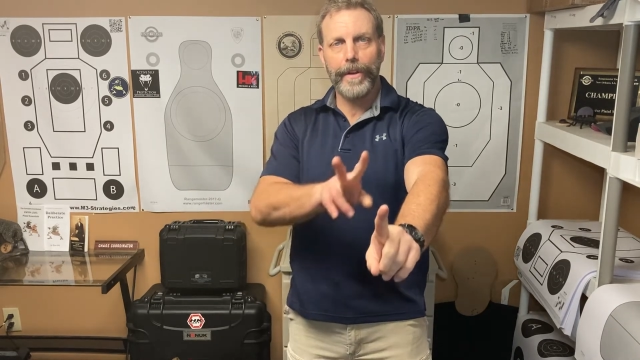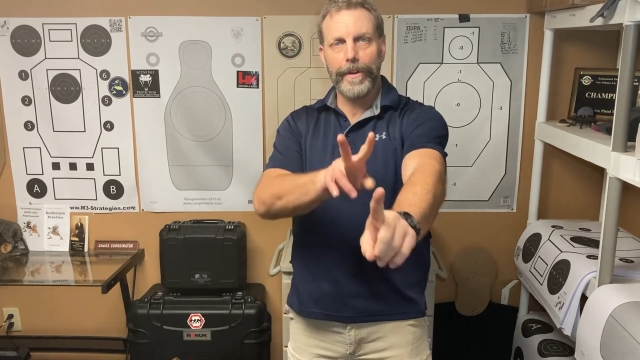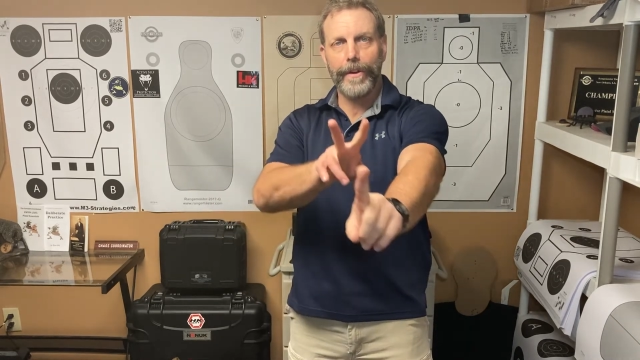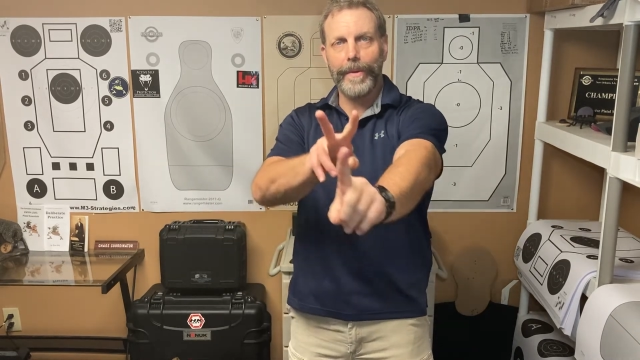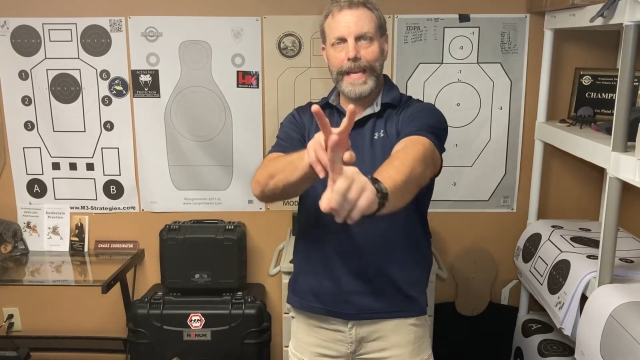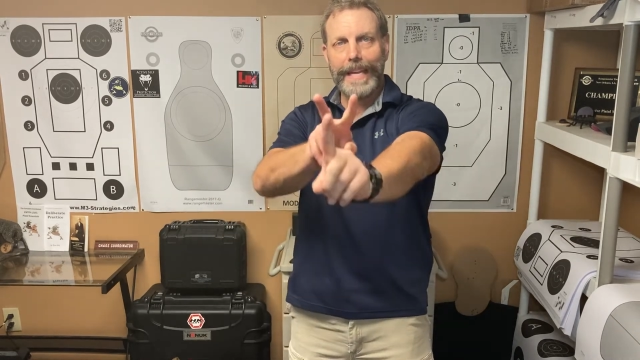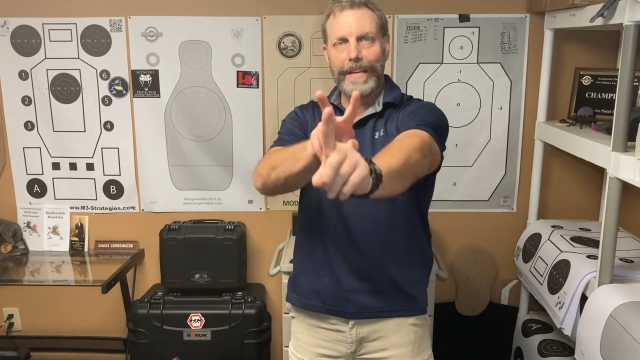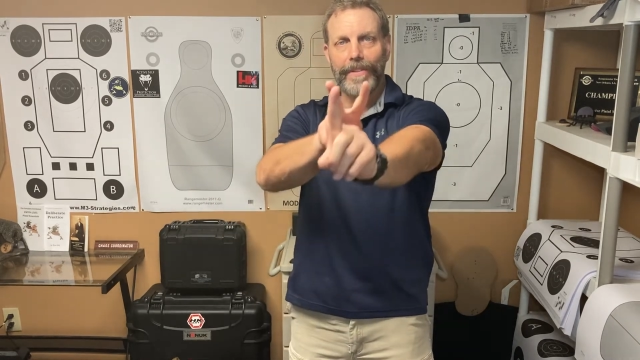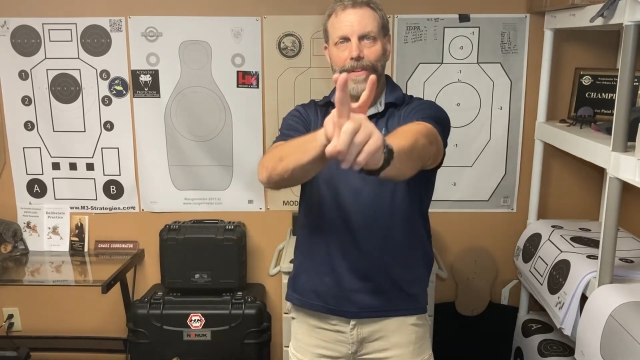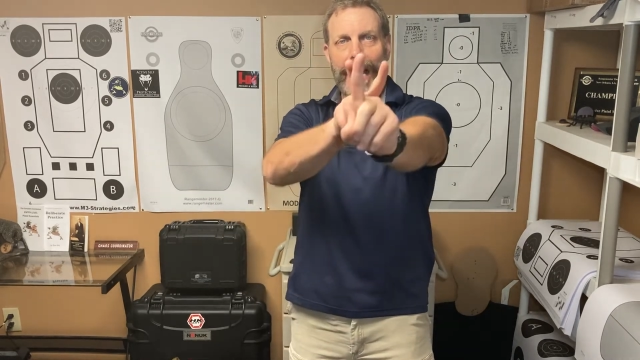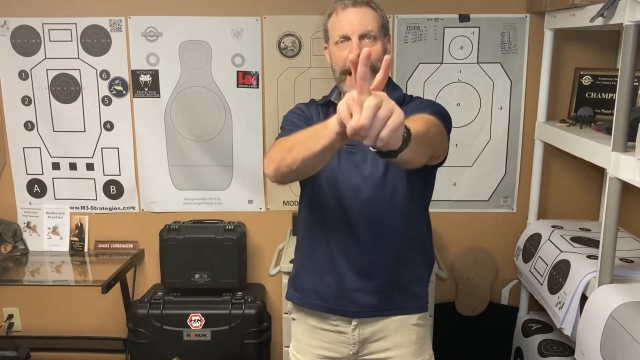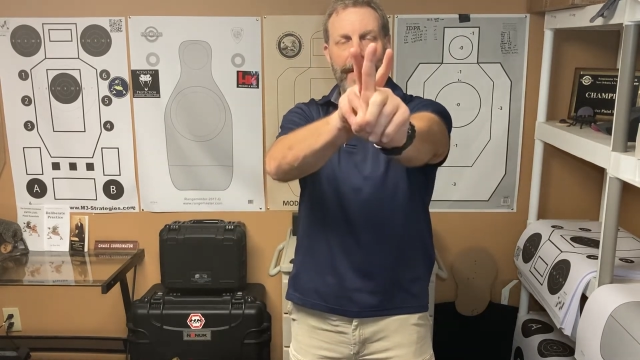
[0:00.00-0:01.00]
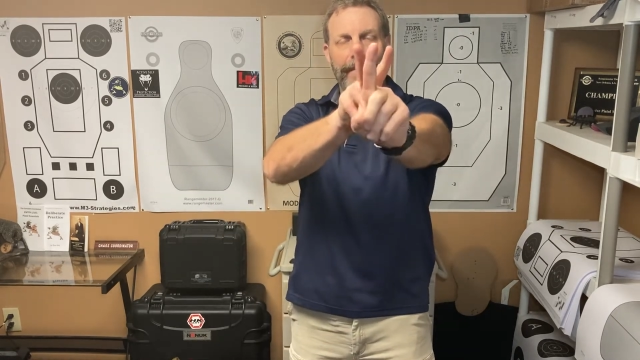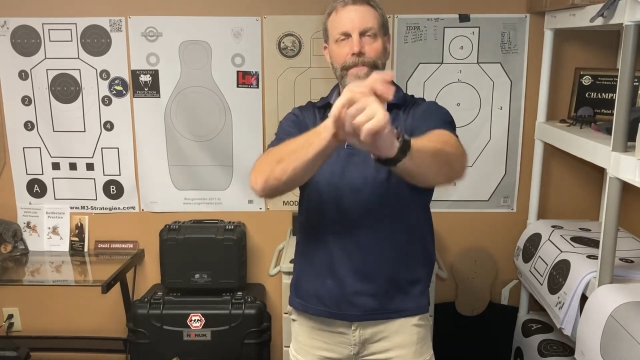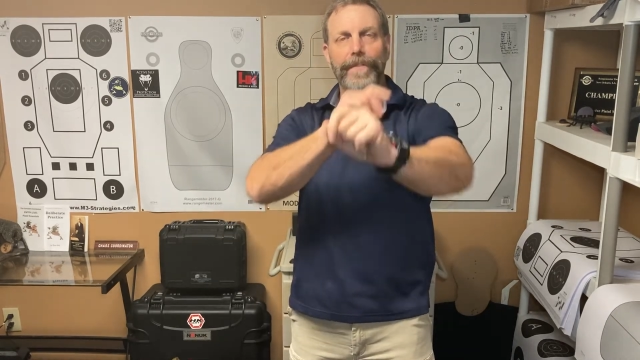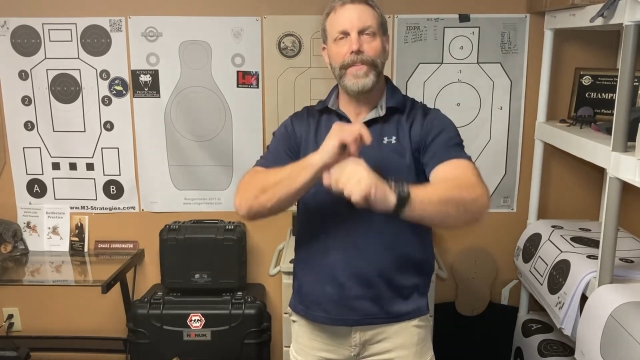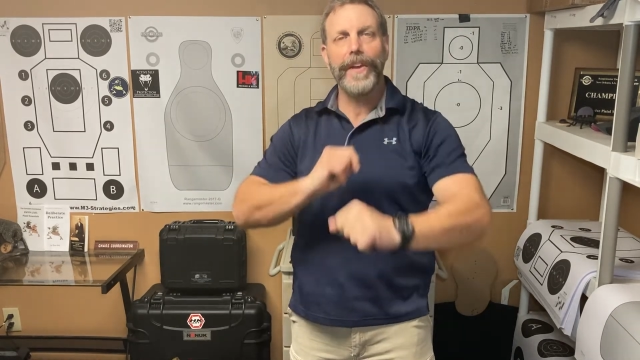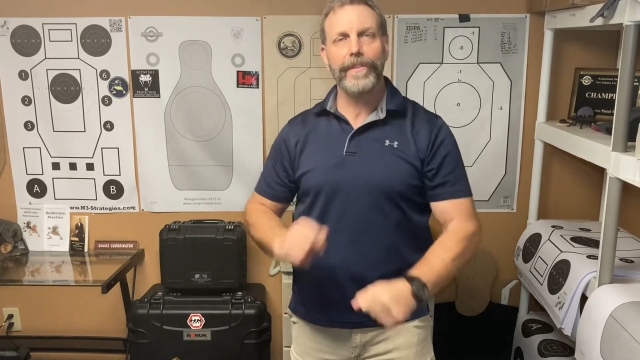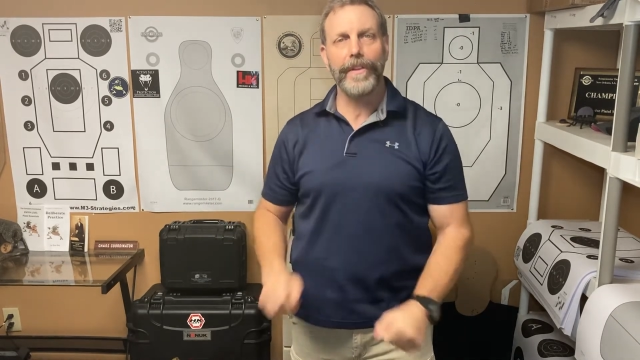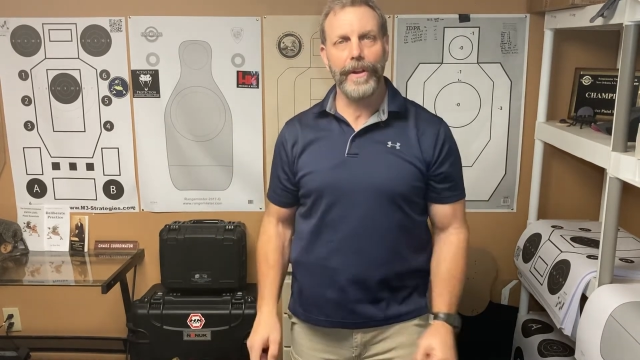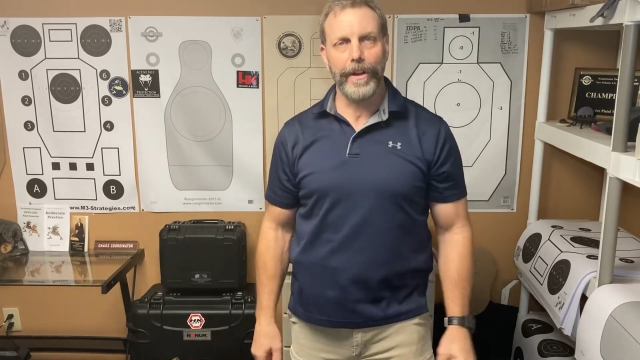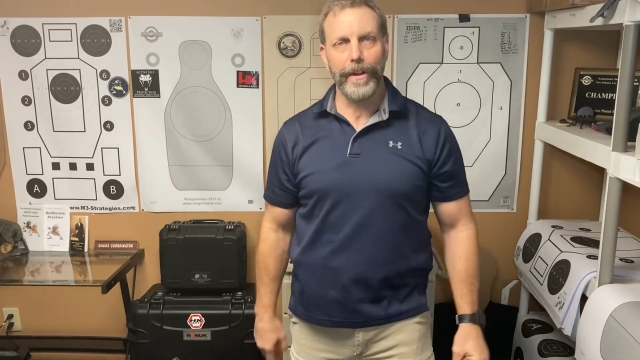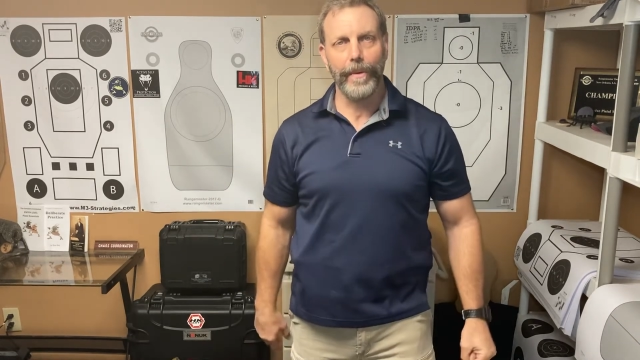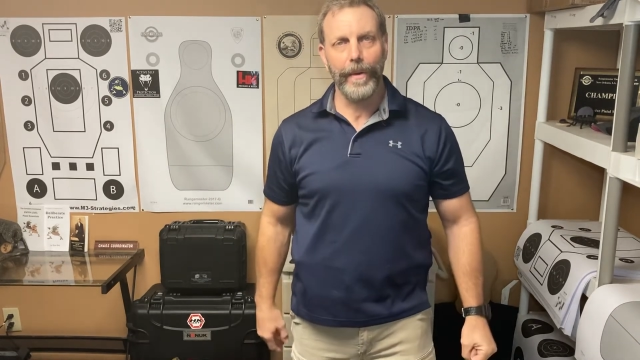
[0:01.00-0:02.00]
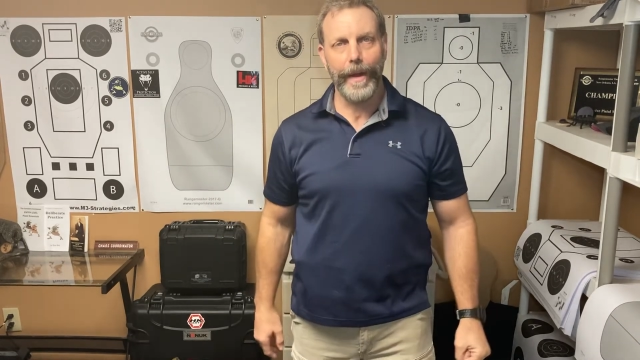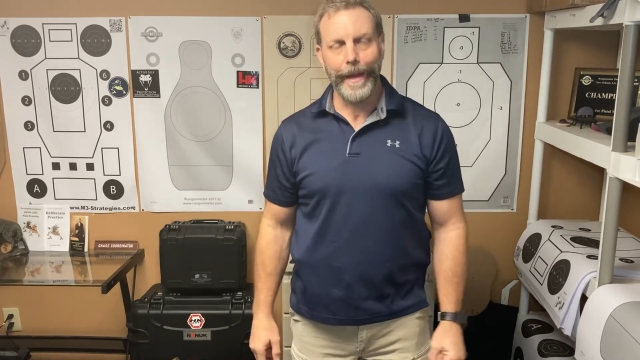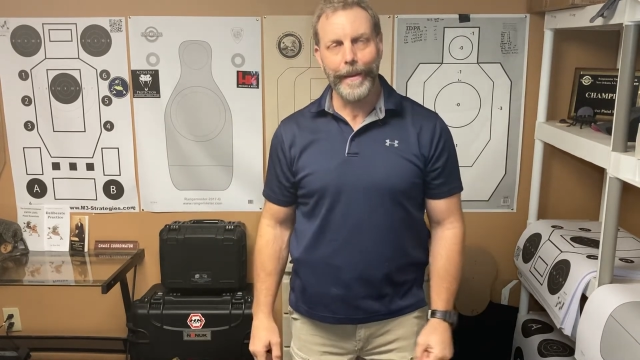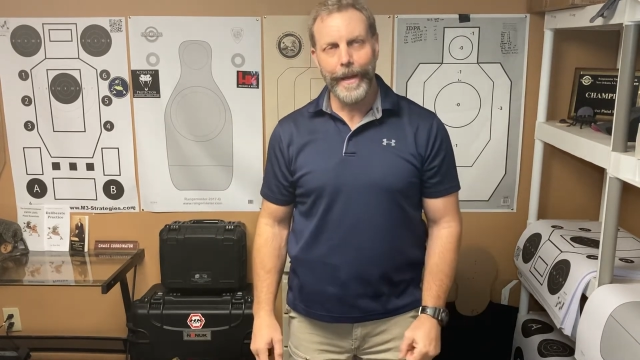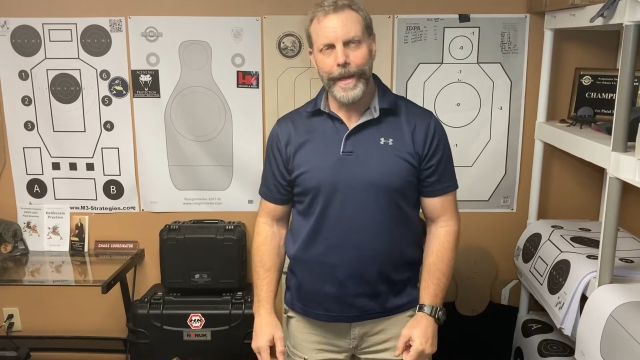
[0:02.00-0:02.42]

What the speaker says: and then we can just kind of fix it on the way.